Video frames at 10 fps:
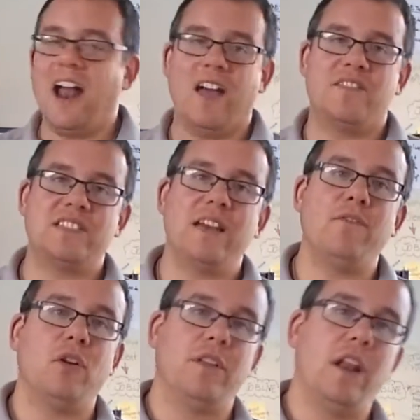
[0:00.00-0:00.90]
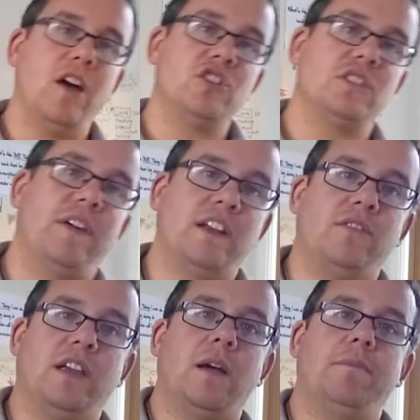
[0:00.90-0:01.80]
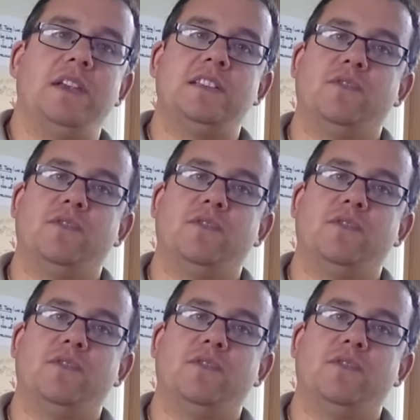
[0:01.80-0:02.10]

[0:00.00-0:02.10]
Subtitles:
I have several of the largest factoring companies,